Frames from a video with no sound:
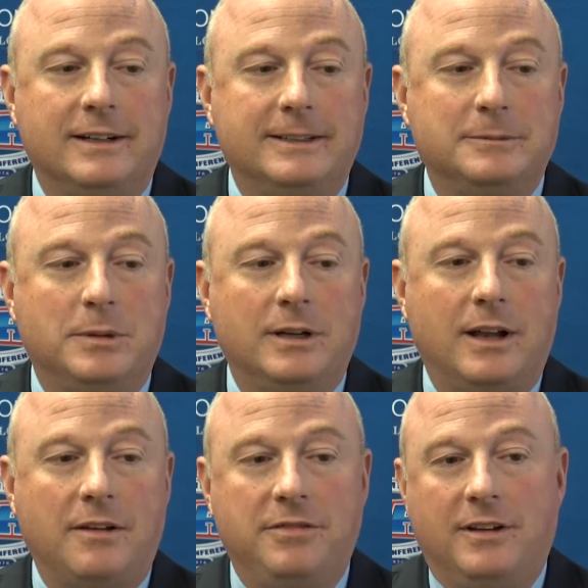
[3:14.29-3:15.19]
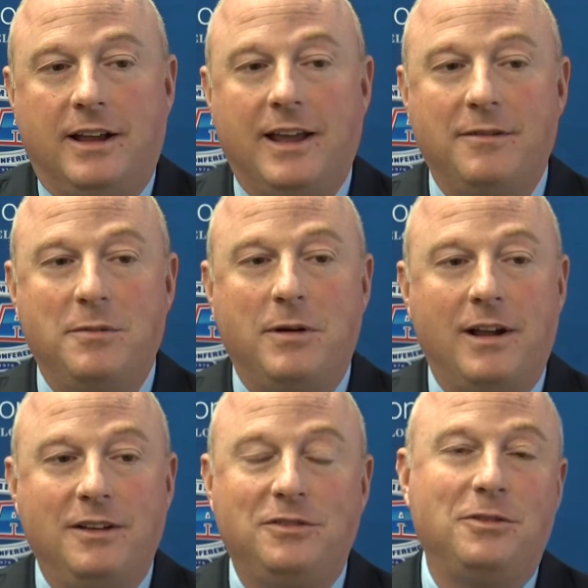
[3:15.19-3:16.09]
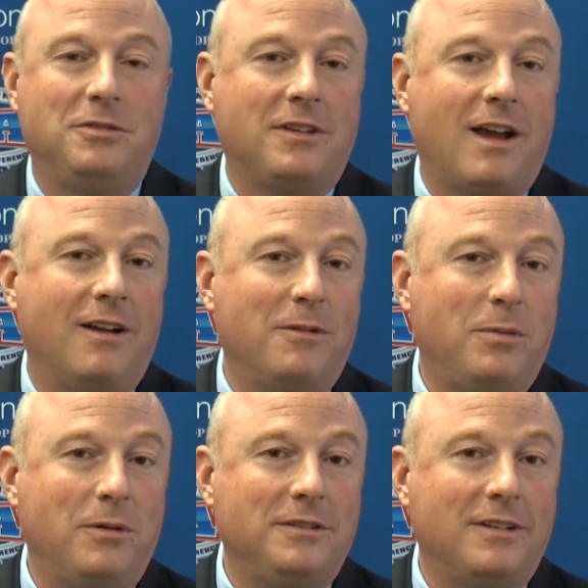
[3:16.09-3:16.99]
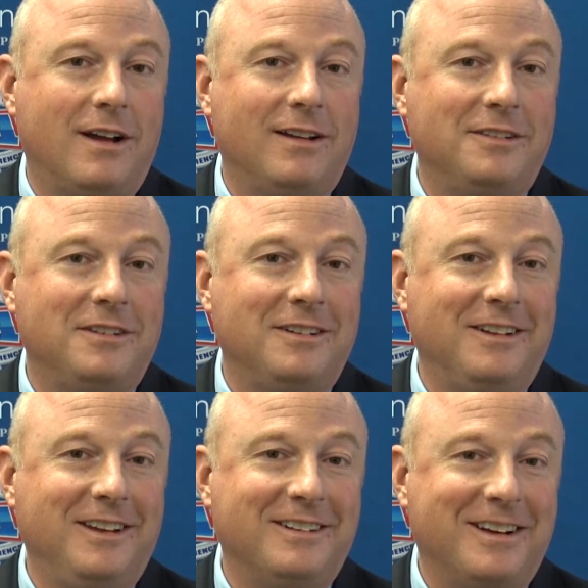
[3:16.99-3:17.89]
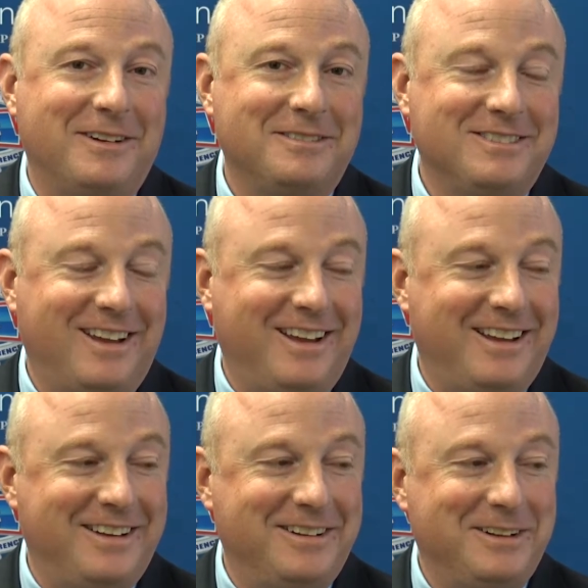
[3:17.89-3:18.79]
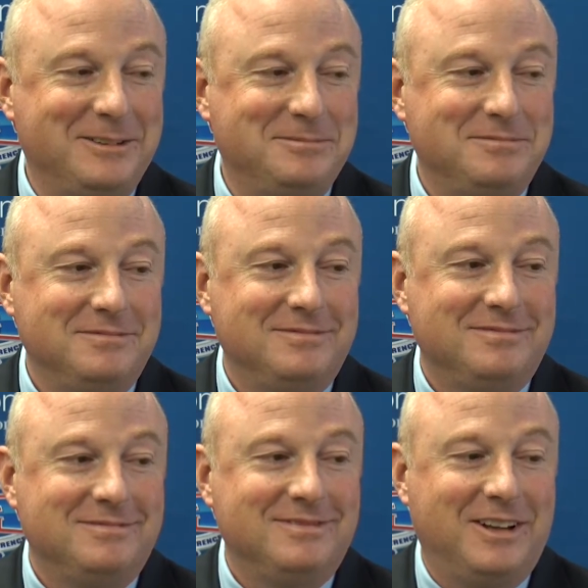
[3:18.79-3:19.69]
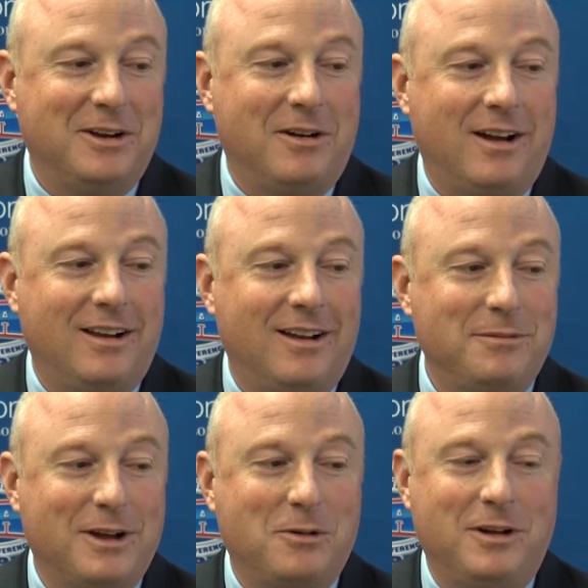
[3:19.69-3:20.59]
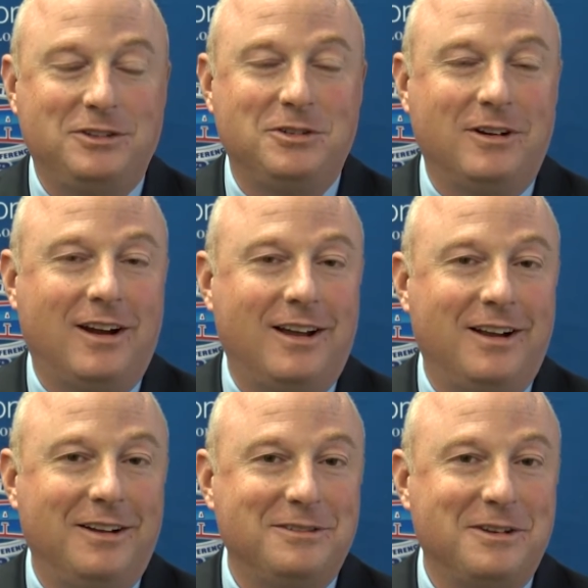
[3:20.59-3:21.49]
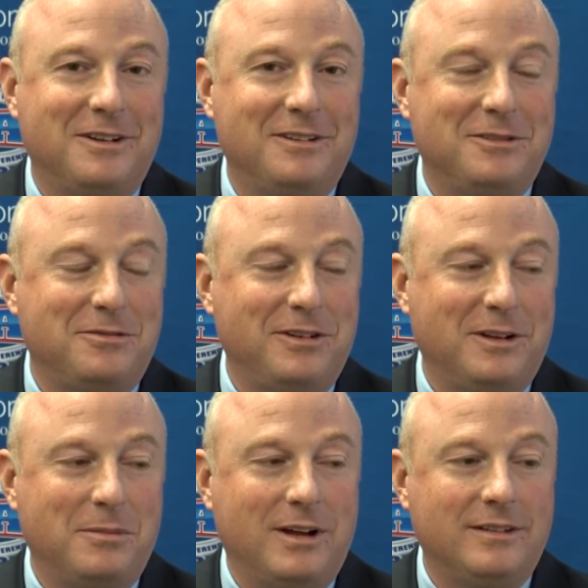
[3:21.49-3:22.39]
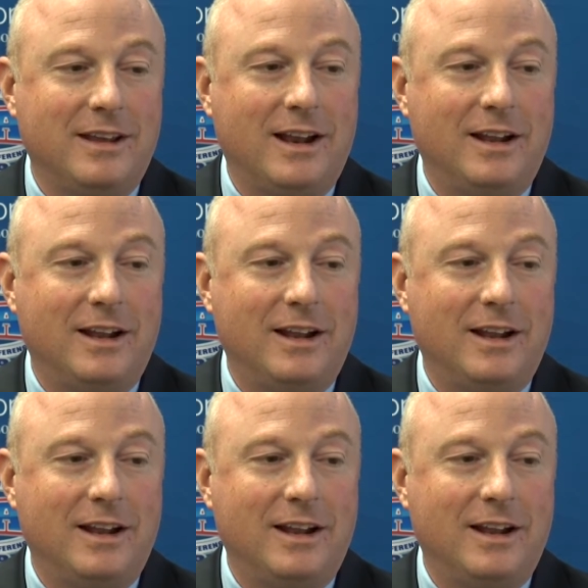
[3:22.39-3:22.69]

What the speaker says: But I feel like everybody I used to do scouting reports on is in the league now. And, you know, I'm not quite sure how to feel about that.